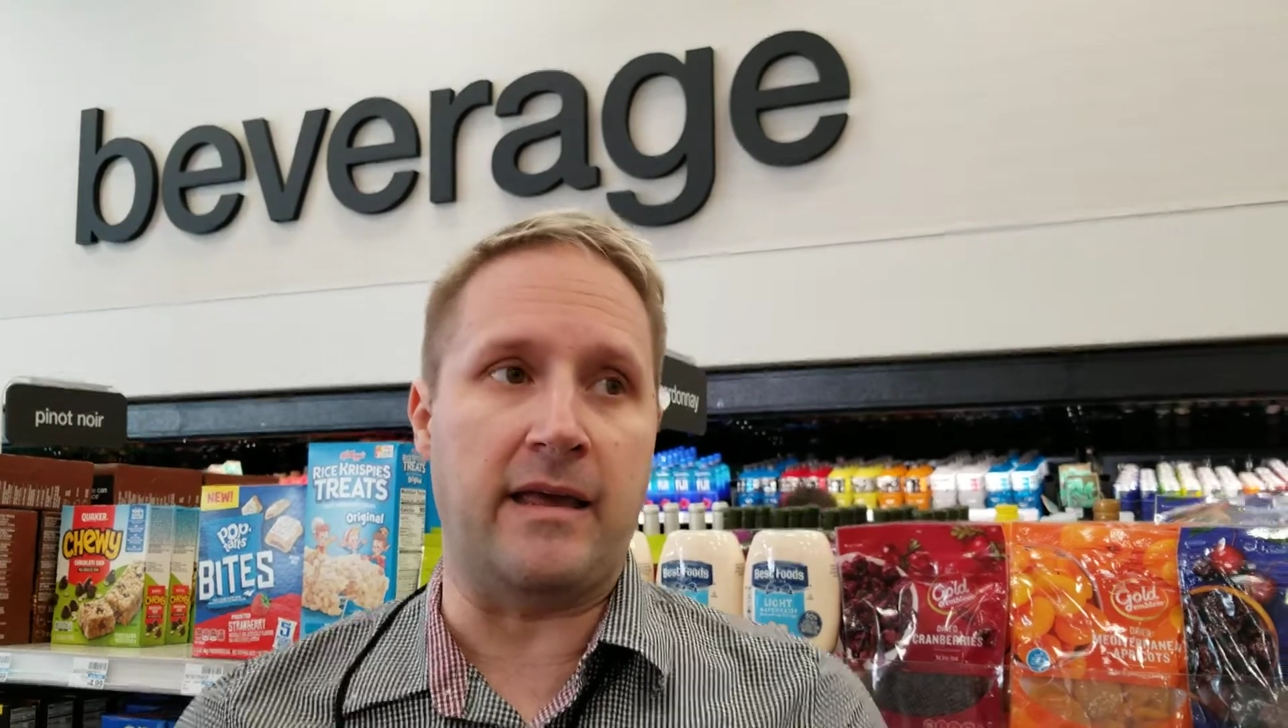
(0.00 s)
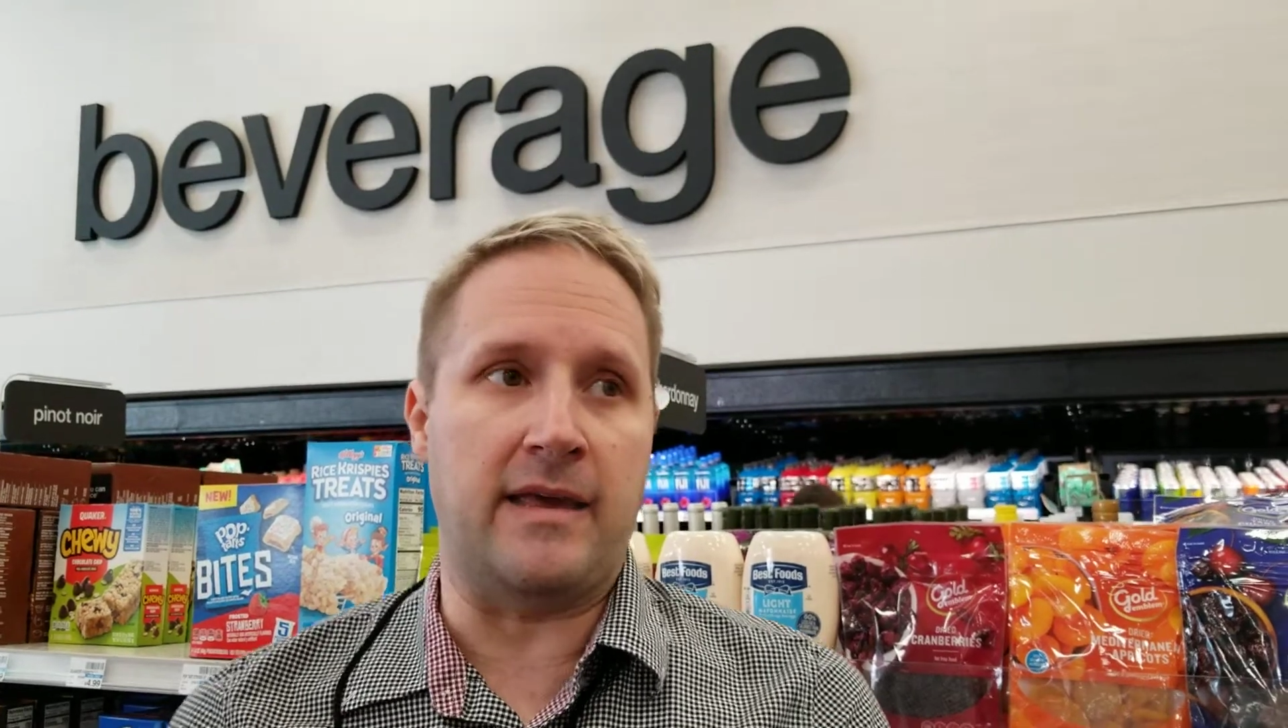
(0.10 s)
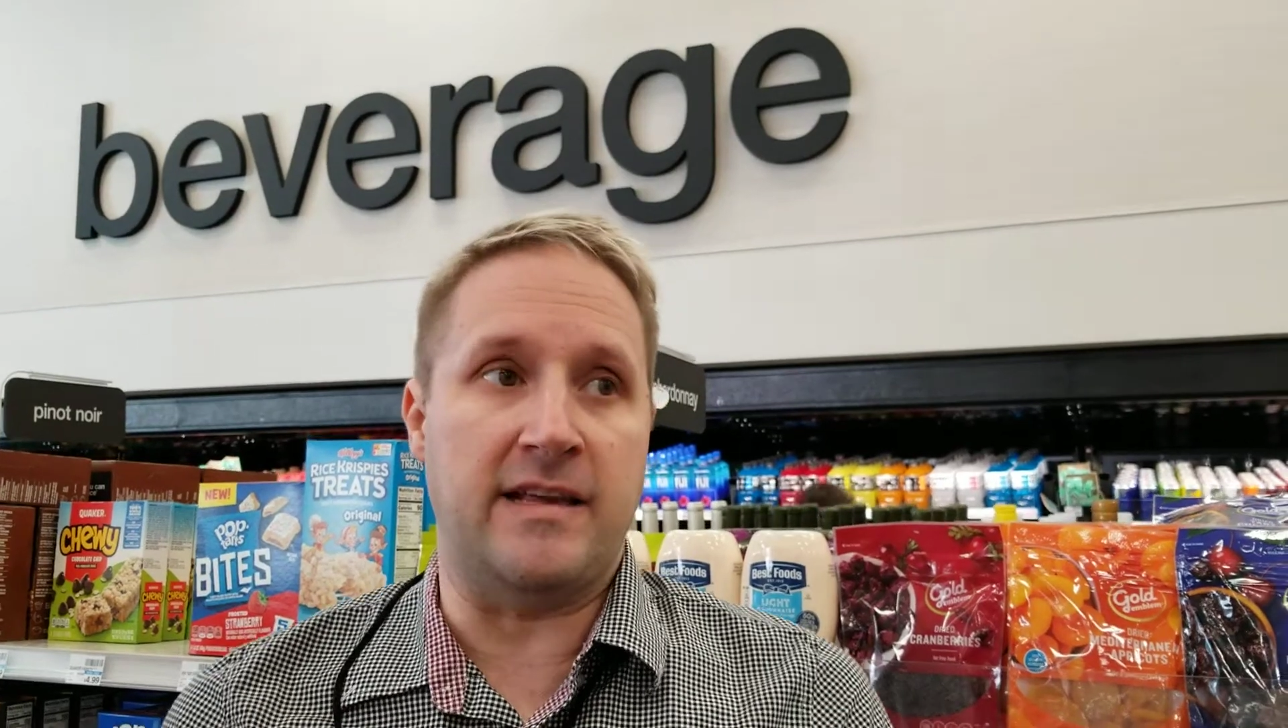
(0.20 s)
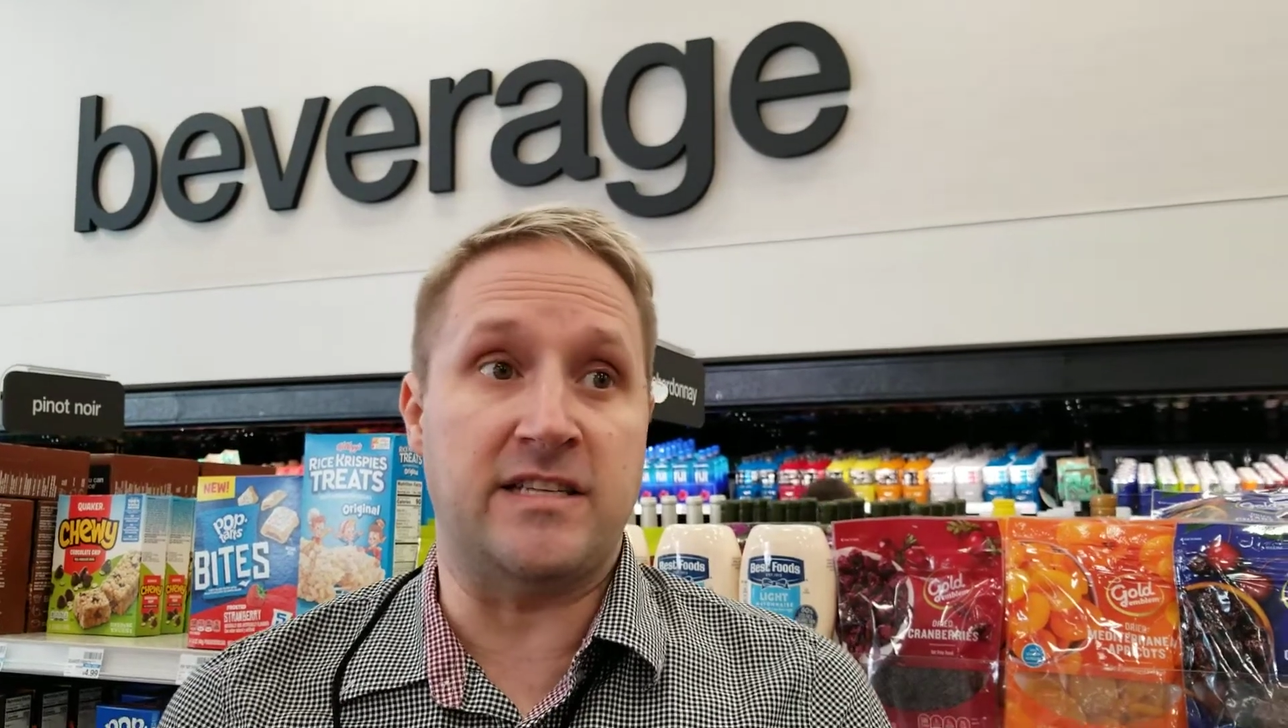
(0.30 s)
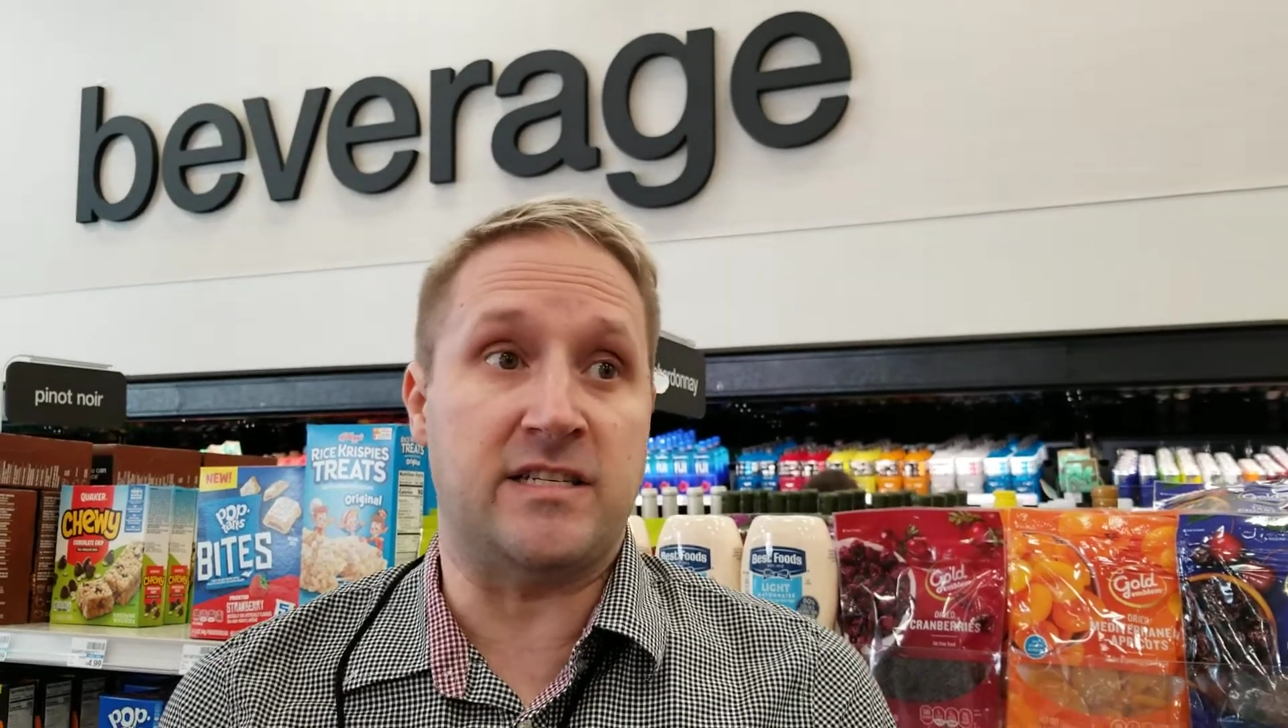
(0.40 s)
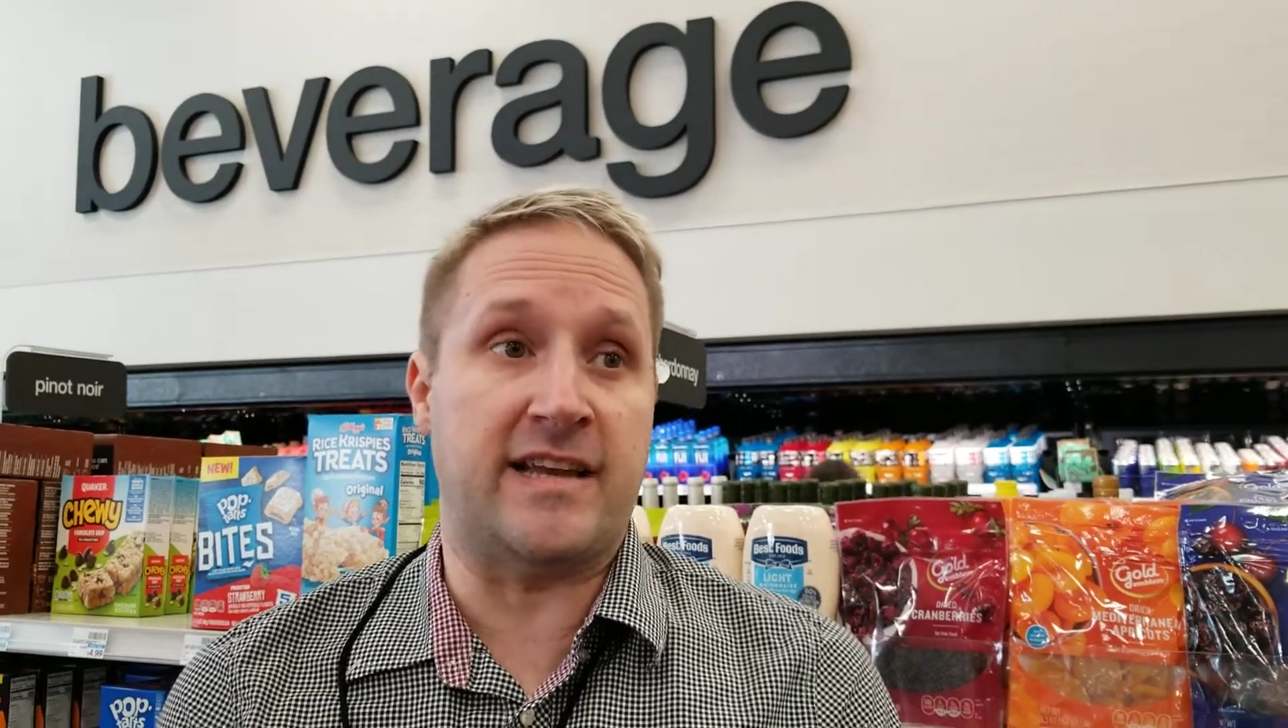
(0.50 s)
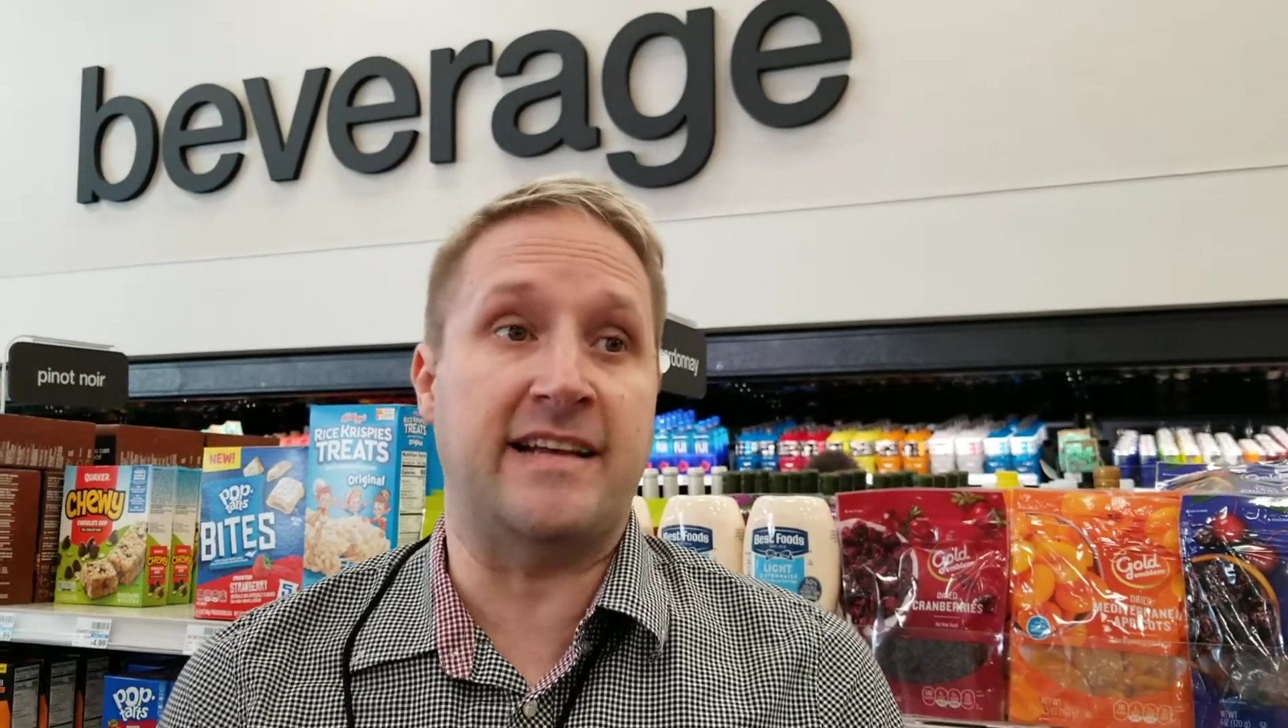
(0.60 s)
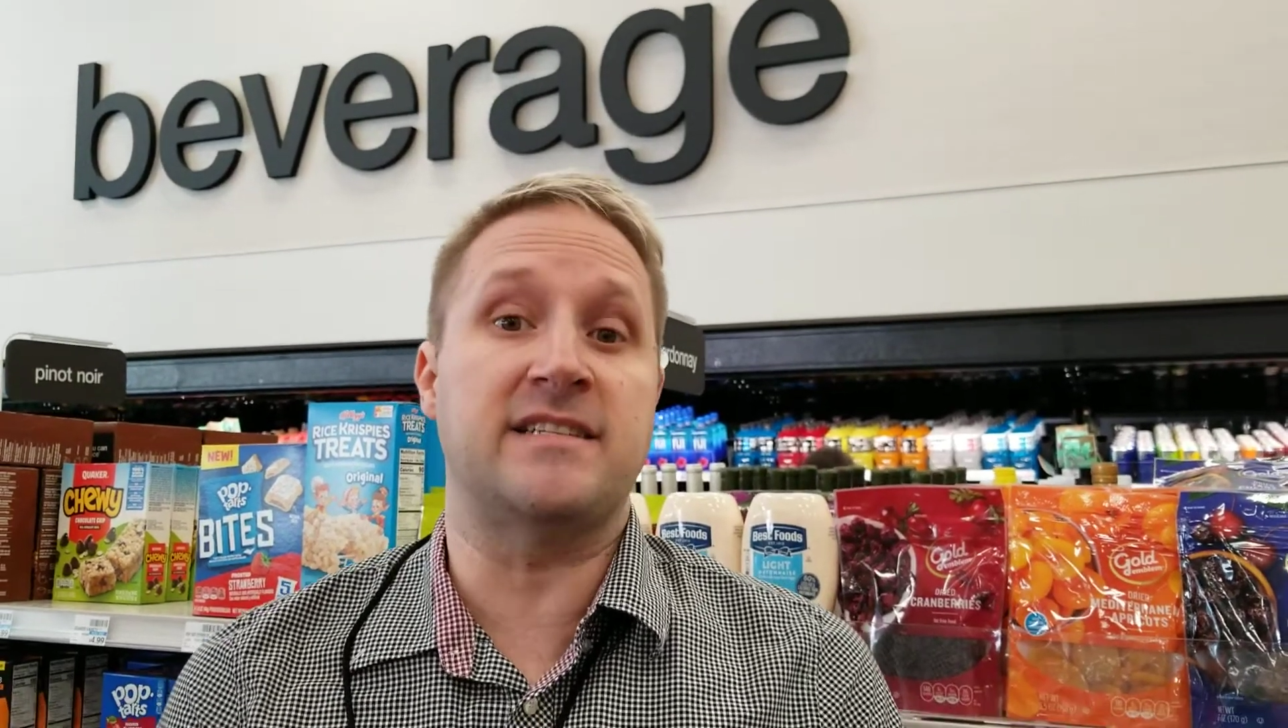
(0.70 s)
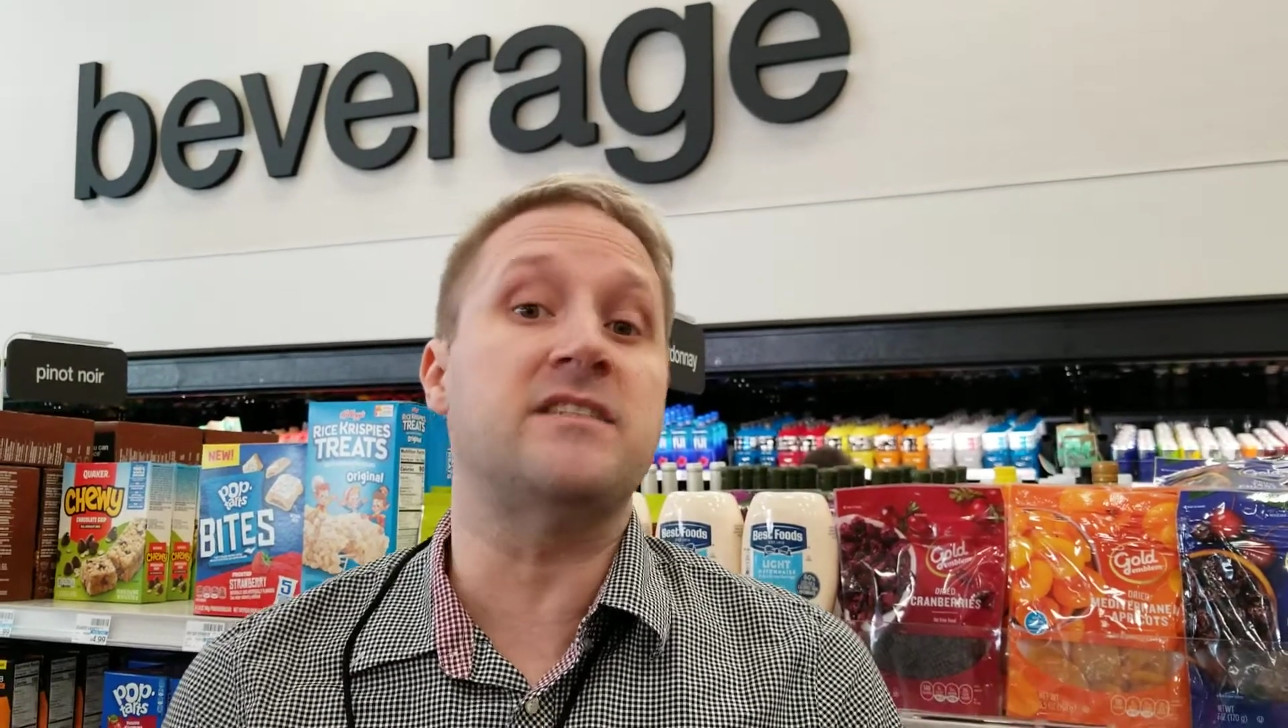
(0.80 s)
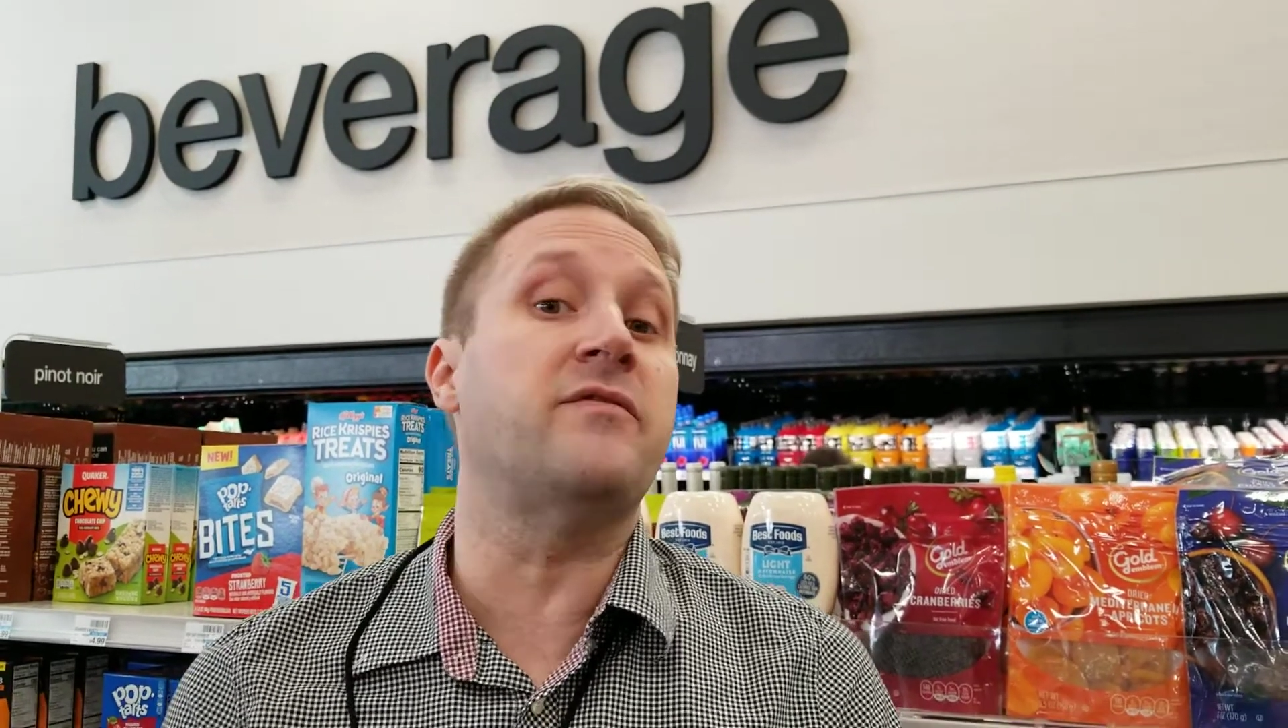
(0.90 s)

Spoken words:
he stands as a